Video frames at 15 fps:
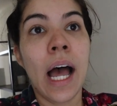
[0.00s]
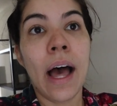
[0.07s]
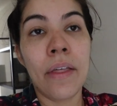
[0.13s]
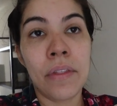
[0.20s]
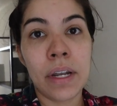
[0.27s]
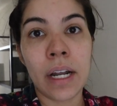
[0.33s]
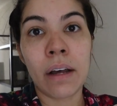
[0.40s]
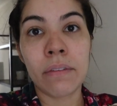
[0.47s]

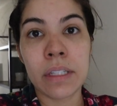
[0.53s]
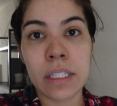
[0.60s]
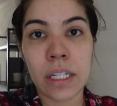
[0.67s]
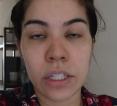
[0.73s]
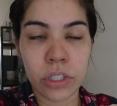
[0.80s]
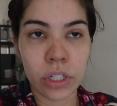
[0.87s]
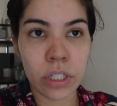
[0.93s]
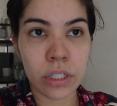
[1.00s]
And then
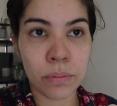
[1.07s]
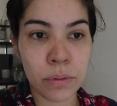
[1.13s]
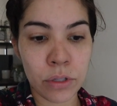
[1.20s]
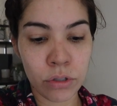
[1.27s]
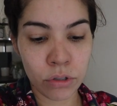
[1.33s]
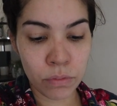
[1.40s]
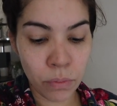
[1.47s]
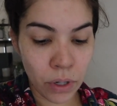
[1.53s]
obviously I started to
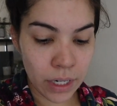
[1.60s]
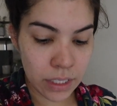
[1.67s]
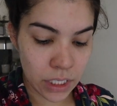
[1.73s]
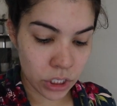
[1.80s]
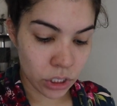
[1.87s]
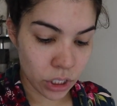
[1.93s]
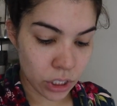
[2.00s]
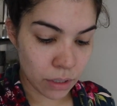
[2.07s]
produce more as
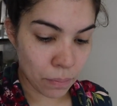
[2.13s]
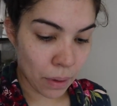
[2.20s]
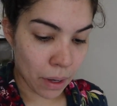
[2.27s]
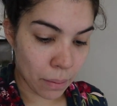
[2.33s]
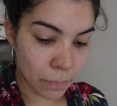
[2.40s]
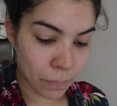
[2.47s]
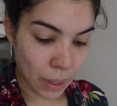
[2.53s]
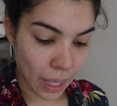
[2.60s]
I started to
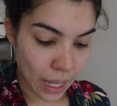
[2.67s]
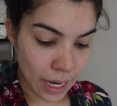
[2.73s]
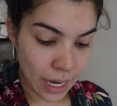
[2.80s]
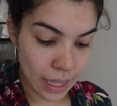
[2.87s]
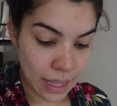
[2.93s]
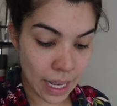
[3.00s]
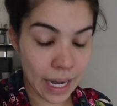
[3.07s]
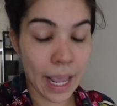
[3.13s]
pump.
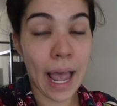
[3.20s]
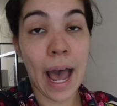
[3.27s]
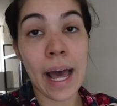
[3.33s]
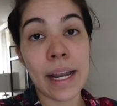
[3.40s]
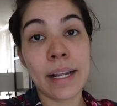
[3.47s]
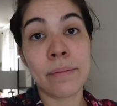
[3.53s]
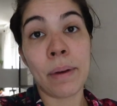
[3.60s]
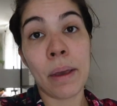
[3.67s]
And then I
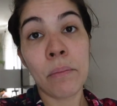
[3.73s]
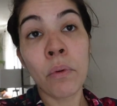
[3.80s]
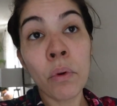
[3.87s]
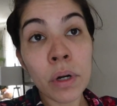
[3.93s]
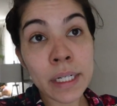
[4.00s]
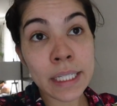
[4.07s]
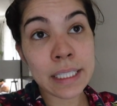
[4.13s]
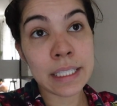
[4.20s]
added my
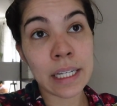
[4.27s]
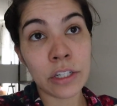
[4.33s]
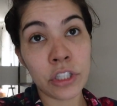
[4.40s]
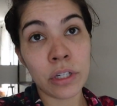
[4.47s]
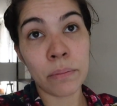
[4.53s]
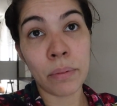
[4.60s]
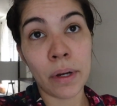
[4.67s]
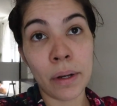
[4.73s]
morning
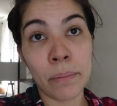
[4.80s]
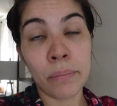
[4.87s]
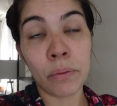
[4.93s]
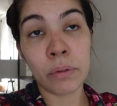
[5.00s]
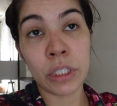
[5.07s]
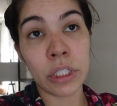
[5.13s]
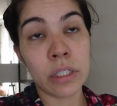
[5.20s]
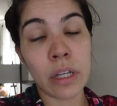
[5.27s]
session pump,
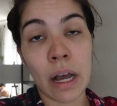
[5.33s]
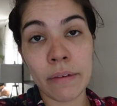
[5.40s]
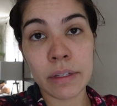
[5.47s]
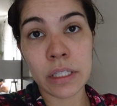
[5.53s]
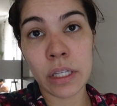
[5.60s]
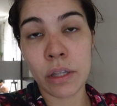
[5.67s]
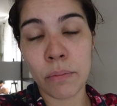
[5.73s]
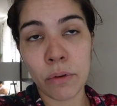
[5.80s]
which is
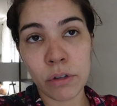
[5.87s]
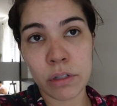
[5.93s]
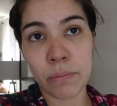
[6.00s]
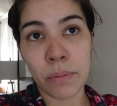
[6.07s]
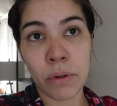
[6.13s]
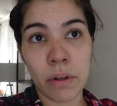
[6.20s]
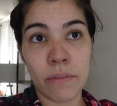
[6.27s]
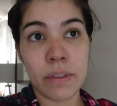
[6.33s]
obviously the most
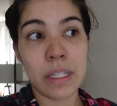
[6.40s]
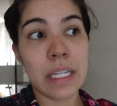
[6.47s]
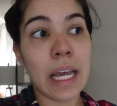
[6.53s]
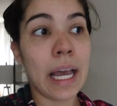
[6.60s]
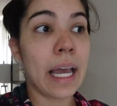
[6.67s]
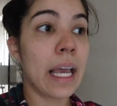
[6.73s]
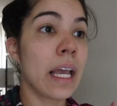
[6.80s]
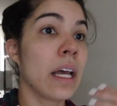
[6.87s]
milk of the
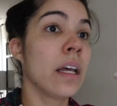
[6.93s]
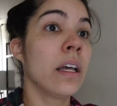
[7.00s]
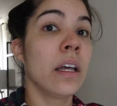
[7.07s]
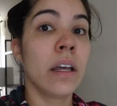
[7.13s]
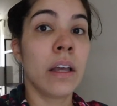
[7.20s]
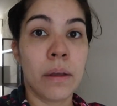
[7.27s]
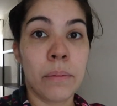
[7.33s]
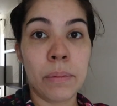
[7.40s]
day
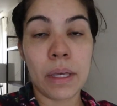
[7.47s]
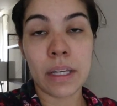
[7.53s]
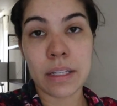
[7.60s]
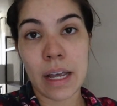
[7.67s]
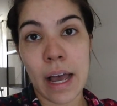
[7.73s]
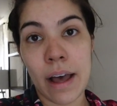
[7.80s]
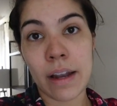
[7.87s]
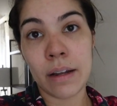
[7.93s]
because
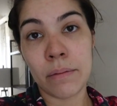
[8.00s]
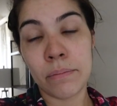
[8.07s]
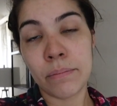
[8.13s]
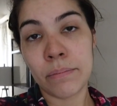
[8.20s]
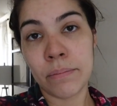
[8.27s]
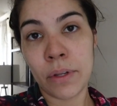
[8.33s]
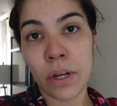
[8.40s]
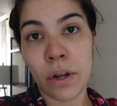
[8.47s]
I hadn't,
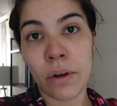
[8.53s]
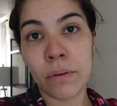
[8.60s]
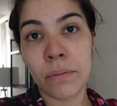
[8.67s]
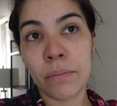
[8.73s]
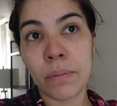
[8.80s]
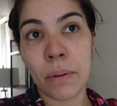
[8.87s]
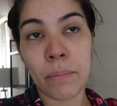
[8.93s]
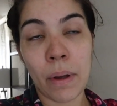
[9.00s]
you know,
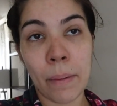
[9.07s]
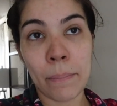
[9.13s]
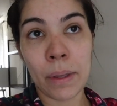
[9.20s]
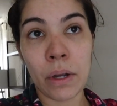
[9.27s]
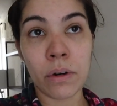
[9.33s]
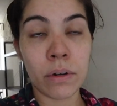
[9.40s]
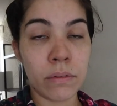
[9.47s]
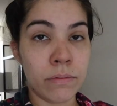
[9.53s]
been
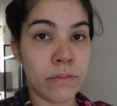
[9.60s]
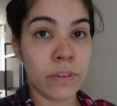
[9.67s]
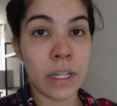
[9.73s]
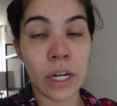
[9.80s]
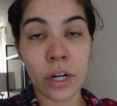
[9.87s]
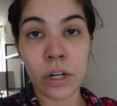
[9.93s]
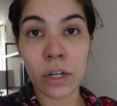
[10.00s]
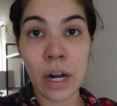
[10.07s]
pumping or
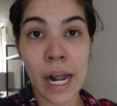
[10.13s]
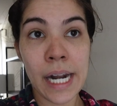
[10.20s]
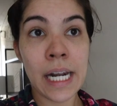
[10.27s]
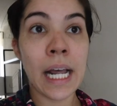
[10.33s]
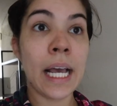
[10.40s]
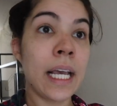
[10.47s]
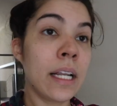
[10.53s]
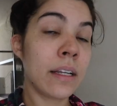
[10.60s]
feeding her at
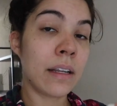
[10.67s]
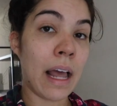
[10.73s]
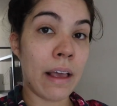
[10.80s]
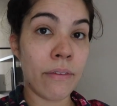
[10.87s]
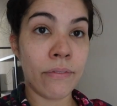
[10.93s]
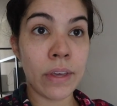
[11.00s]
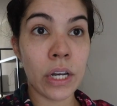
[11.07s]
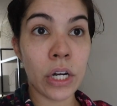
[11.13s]
night.
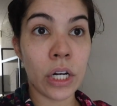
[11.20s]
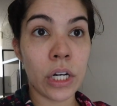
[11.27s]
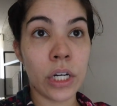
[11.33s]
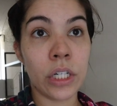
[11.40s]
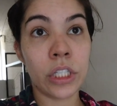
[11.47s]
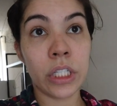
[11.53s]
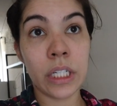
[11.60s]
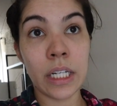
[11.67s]
I feed
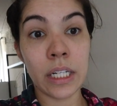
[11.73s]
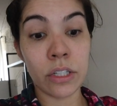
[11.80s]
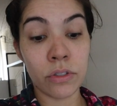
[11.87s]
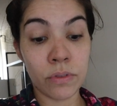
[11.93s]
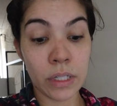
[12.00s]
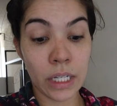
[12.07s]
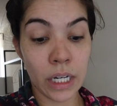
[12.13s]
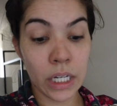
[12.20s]
her, she
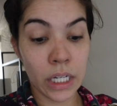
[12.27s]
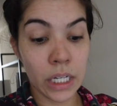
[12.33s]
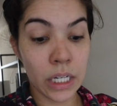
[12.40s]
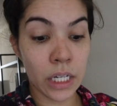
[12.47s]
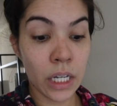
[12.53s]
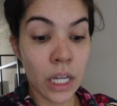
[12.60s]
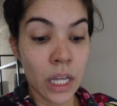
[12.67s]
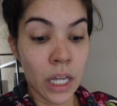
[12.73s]
eats really
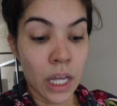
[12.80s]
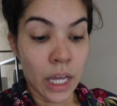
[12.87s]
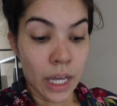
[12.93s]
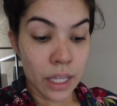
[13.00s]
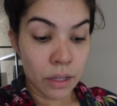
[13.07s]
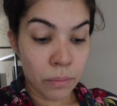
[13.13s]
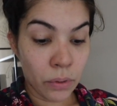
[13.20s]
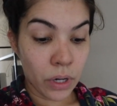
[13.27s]
good
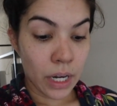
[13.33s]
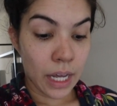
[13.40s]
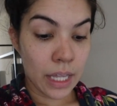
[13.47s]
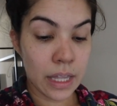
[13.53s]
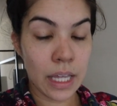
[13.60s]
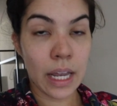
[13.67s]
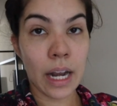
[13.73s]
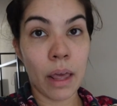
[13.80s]
in the morning
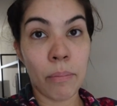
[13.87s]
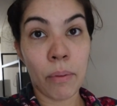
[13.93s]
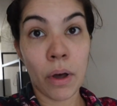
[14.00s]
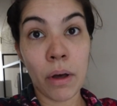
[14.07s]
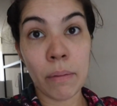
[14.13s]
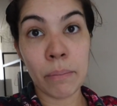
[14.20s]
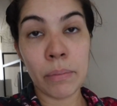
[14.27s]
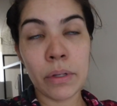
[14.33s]
and then I
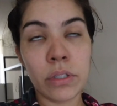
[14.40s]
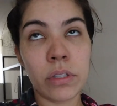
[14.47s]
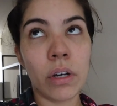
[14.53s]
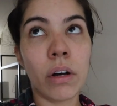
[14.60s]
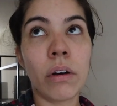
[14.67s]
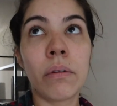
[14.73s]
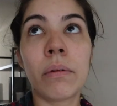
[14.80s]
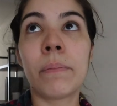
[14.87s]
pump.
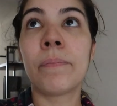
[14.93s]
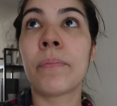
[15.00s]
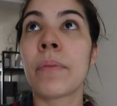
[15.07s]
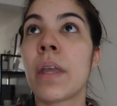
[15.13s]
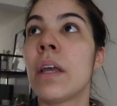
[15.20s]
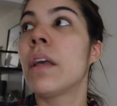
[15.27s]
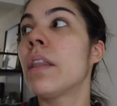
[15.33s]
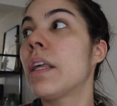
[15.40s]
So
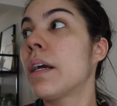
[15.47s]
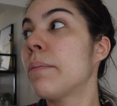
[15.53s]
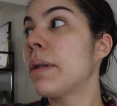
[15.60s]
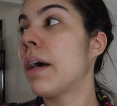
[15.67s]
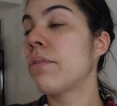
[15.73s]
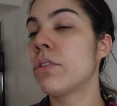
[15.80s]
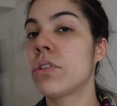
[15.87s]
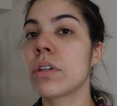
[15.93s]
I think I'm
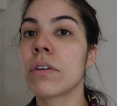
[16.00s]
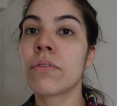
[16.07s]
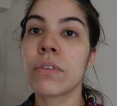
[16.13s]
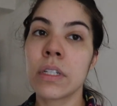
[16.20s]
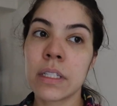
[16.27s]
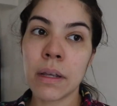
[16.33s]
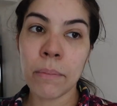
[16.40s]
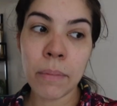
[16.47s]
gonna have to start
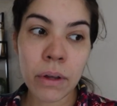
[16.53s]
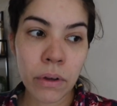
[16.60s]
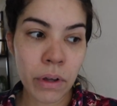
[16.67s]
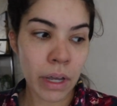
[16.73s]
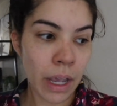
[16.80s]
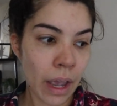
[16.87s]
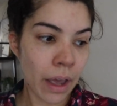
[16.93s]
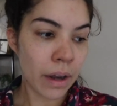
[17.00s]
freezing
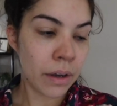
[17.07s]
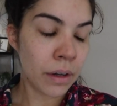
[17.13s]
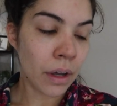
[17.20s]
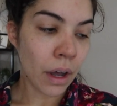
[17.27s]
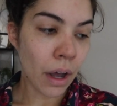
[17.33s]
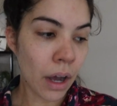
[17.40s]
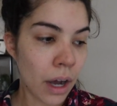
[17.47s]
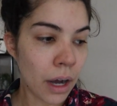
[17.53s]
milk
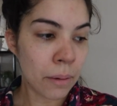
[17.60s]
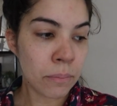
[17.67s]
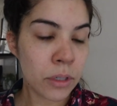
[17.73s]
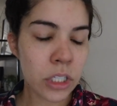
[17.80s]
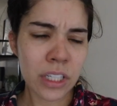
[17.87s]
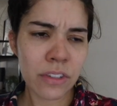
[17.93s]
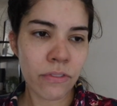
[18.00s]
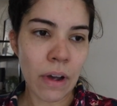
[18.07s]
again, um,
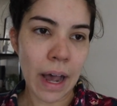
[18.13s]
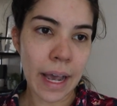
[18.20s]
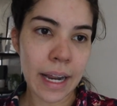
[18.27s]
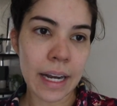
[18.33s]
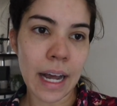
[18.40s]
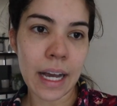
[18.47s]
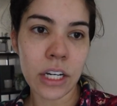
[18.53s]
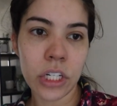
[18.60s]
which is
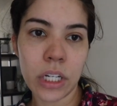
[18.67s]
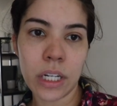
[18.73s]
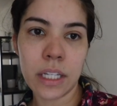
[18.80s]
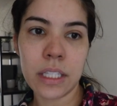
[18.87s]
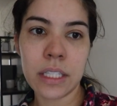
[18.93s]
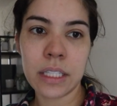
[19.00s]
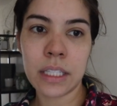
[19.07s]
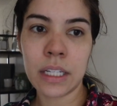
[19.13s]
fine. I
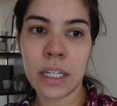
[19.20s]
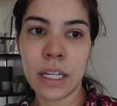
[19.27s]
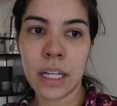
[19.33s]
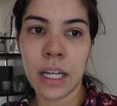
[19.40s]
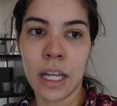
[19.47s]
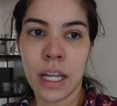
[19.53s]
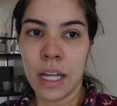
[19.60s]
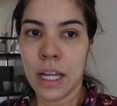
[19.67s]
just,
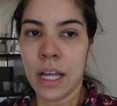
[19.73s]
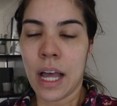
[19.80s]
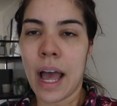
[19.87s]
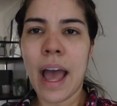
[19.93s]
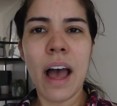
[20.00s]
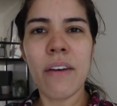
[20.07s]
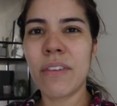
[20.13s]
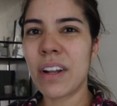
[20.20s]

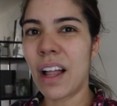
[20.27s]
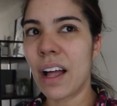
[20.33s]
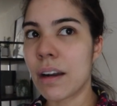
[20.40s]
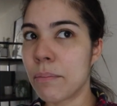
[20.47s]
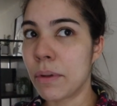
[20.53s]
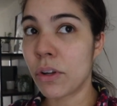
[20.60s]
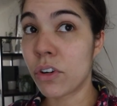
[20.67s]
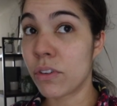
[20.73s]
I have a
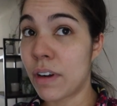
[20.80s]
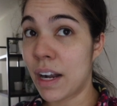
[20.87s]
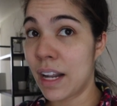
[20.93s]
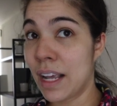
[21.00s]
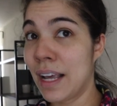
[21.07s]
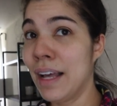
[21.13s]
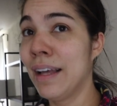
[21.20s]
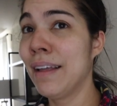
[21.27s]
lot of milk
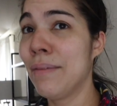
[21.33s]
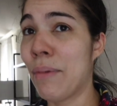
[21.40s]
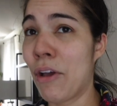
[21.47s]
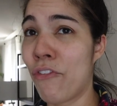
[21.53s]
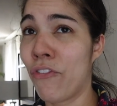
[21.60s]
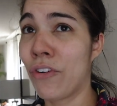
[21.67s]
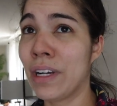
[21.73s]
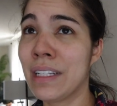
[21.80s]
already in
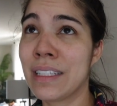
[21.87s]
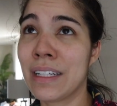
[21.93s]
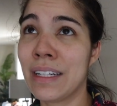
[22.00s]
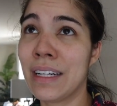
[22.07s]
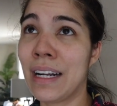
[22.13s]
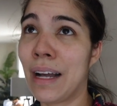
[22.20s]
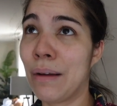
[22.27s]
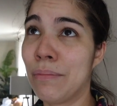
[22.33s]
my
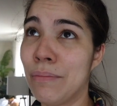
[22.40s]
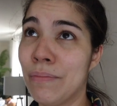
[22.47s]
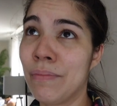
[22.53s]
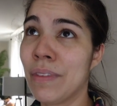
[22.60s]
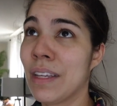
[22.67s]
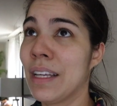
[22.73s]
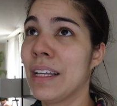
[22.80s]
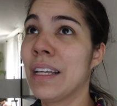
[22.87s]
freezer and I'm
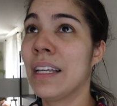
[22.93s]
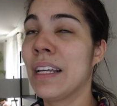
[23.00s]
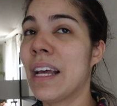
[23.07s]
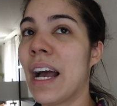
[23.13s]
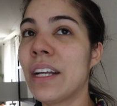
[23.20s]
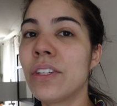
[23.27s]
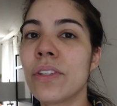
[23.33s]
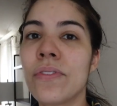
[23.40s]

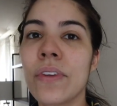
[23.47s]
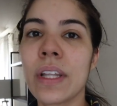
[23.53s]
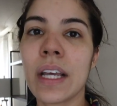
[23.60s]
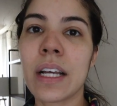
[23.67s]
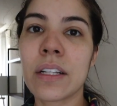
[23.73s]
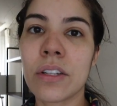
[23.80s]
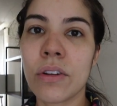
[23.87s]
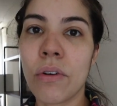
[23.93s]
I just feel
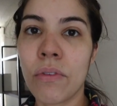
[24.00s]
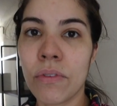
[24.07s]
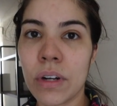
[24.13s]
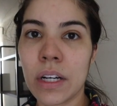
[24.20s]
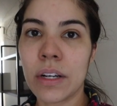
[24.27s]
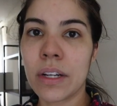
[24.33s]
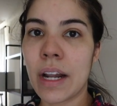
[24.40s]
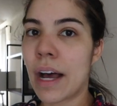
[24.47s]
like it's an
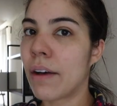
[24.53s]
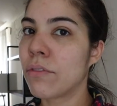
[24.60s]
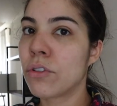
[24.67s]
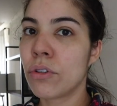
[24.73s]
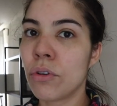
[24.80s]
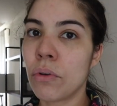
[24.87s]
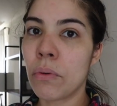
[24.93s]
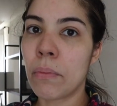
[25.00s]
overkill to have
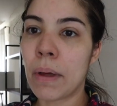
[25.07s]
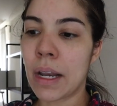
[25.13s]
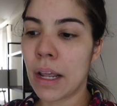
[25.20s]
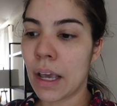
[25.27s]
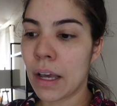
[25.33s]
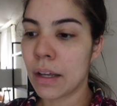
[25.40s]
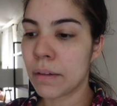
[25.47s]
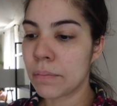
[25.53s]
too
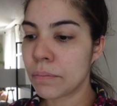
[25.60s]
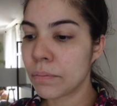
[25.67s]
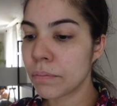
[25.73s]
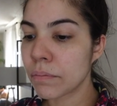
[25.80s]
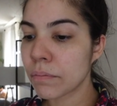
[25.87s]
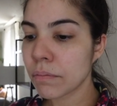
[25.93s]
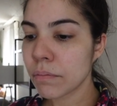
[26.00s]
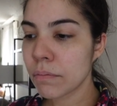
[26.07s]
many
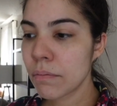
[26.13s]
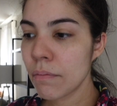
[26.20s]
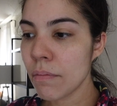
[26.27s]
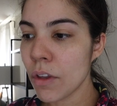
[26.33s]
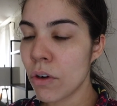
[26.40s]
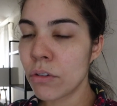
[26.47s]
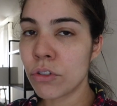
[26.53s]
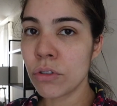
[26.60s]

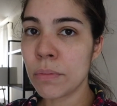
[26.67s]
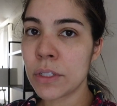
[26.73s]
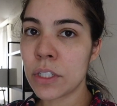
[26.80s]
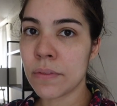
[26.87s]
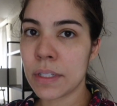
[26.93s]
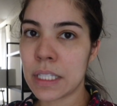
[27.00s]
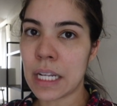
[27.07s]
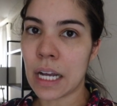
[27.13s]
or too
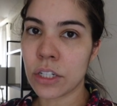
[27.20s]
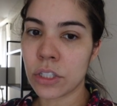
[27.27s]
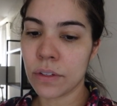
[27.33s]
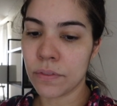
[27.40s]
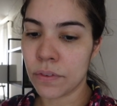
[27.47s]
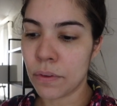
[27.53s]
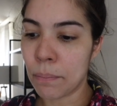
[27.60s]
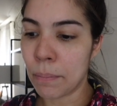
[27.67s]
much of a stash
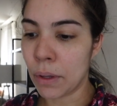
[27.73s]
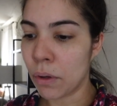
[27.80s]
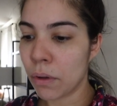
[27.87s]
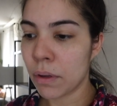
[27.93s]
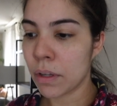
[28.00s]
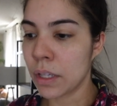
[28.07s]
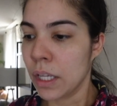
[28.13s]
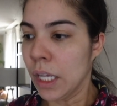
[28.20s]
of
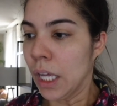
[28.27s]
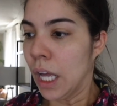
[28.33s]
milk.